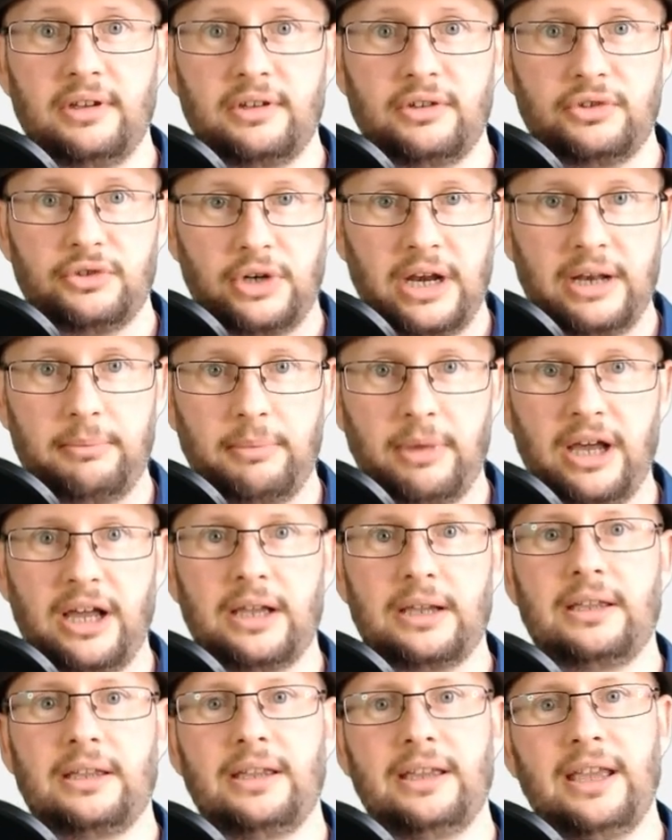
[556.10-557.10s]
trademark
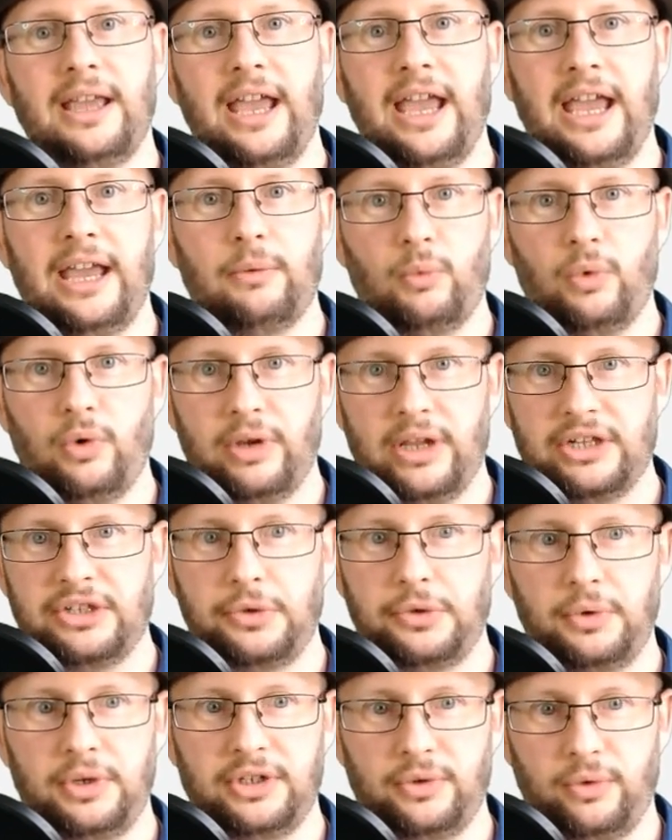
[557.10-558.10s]
and will get
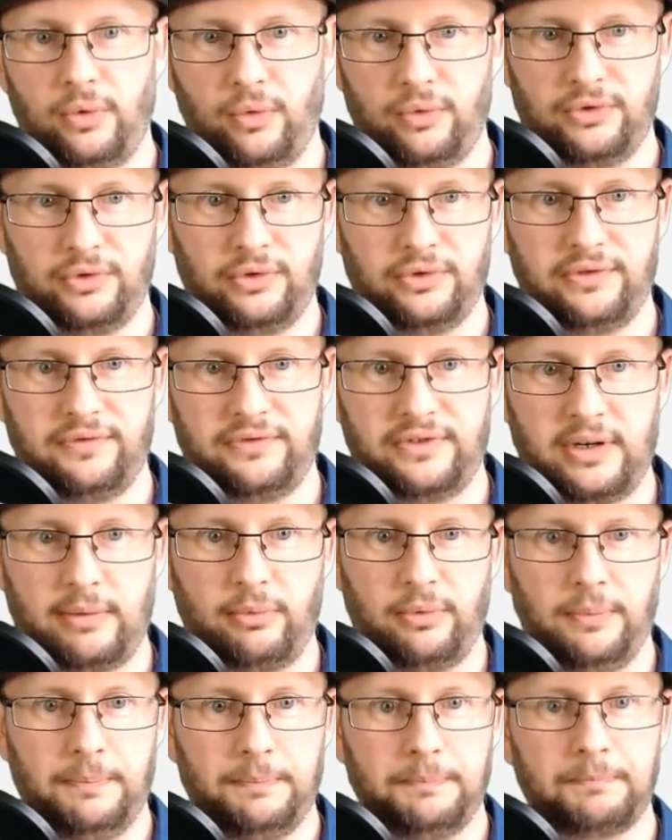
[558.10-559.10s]
you into all sorts of
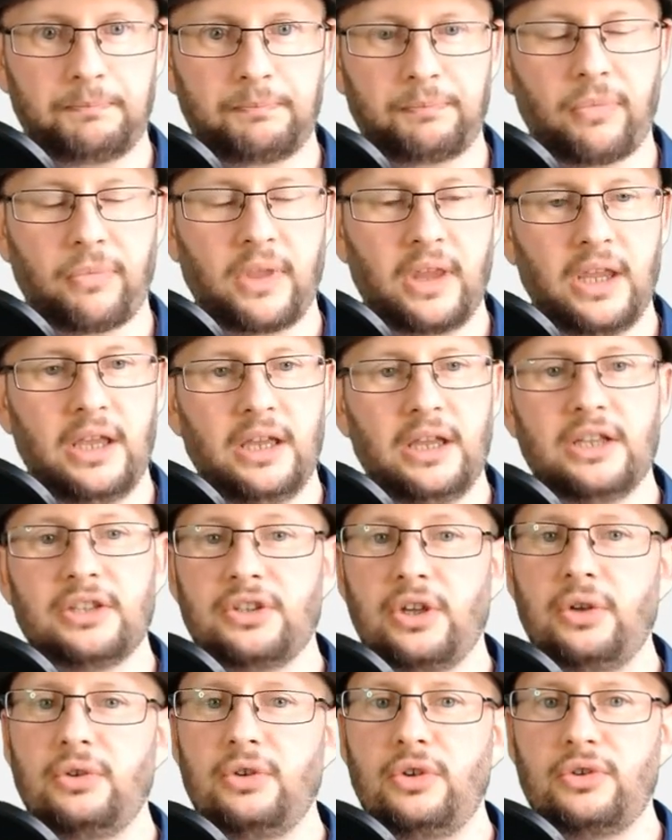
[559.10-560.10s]
trouble.
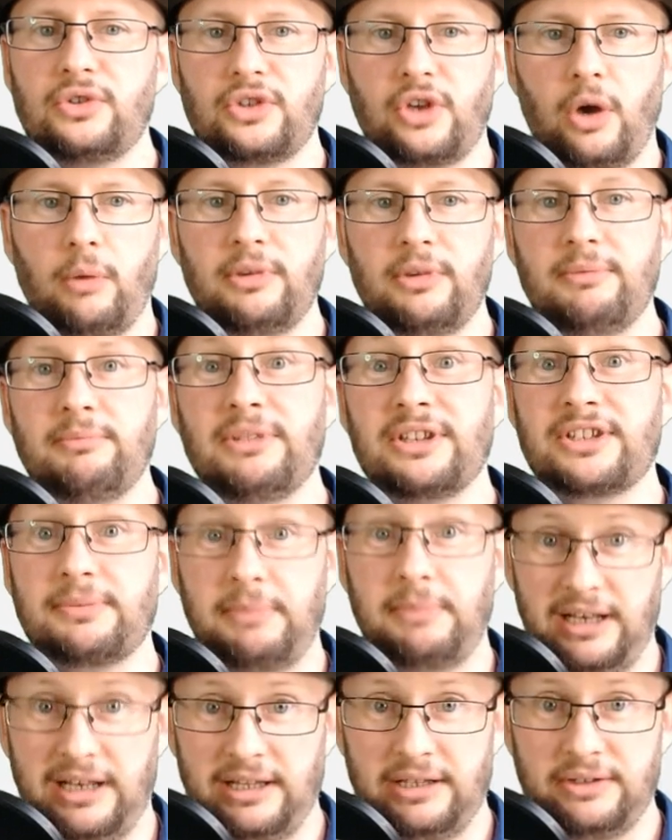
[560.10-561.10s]
Don't use common
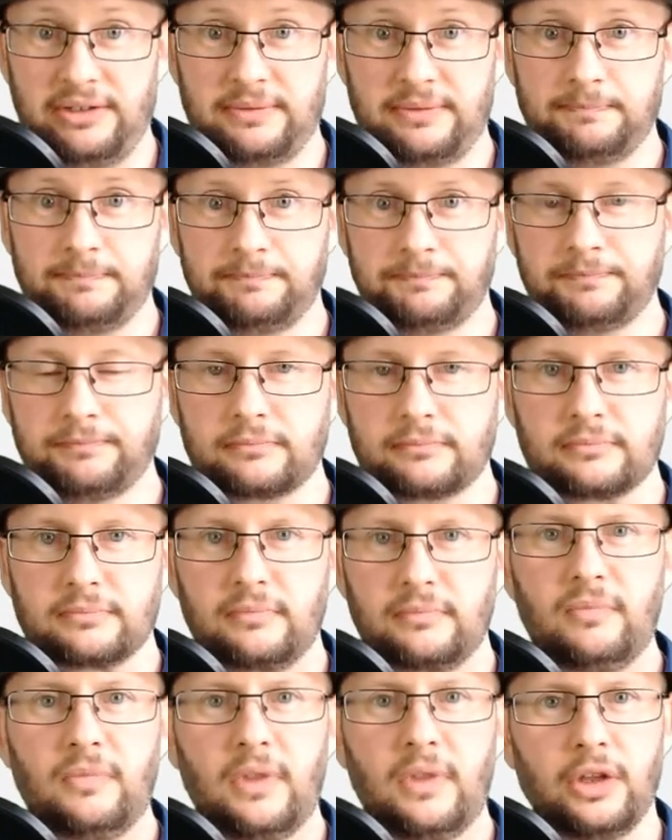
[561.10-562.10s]
misspellings.
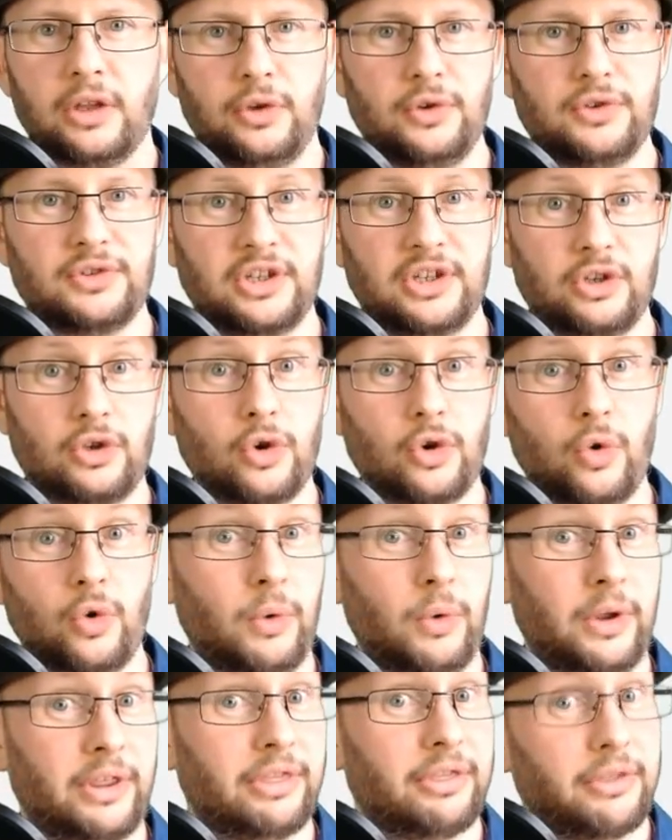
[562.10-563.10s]
Using Google
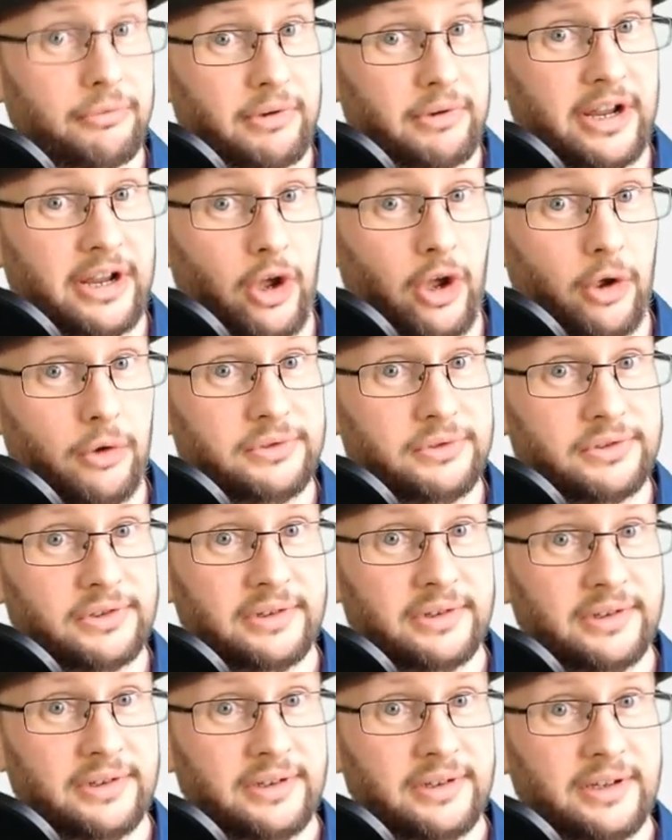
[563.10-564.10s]
with 3 O's
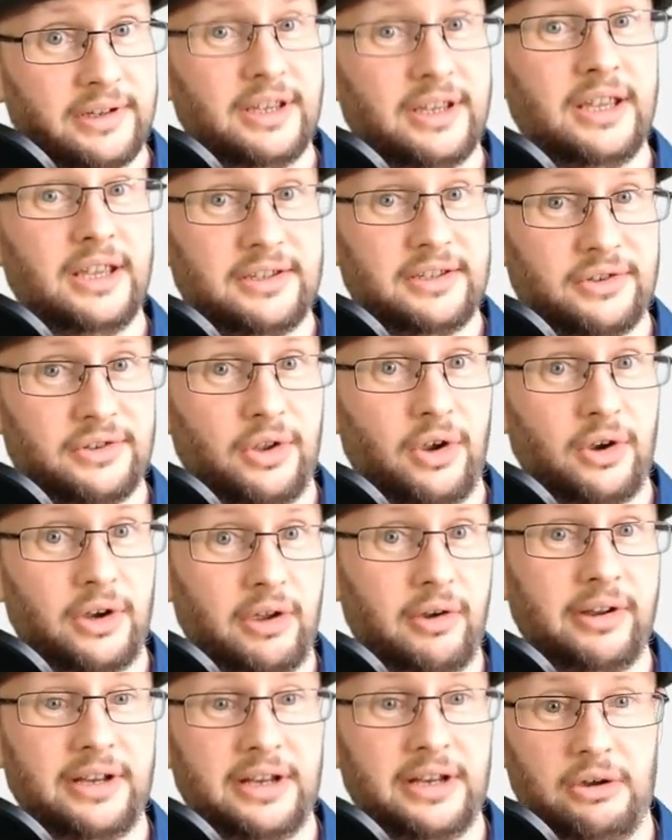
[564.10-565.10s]
is not
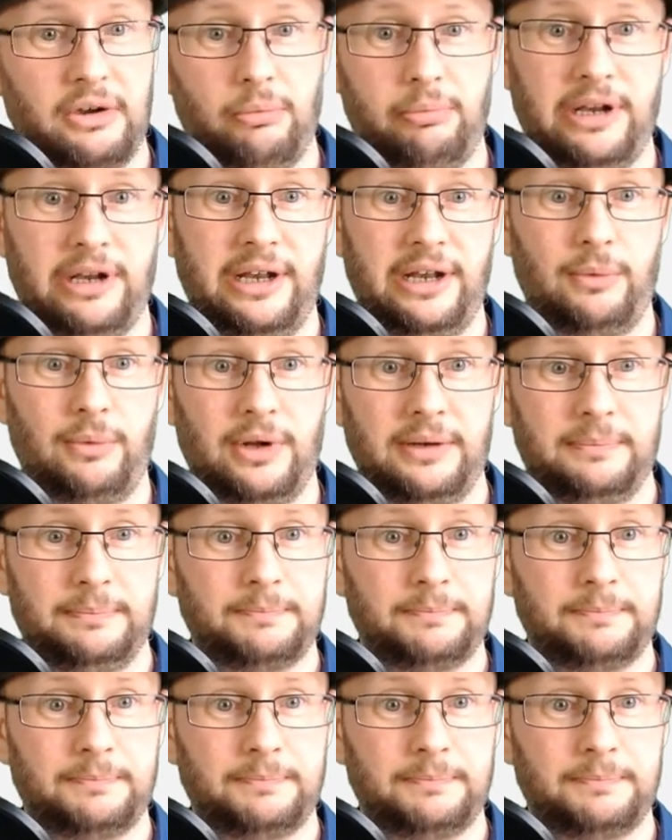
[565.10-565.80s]
going to help anyone.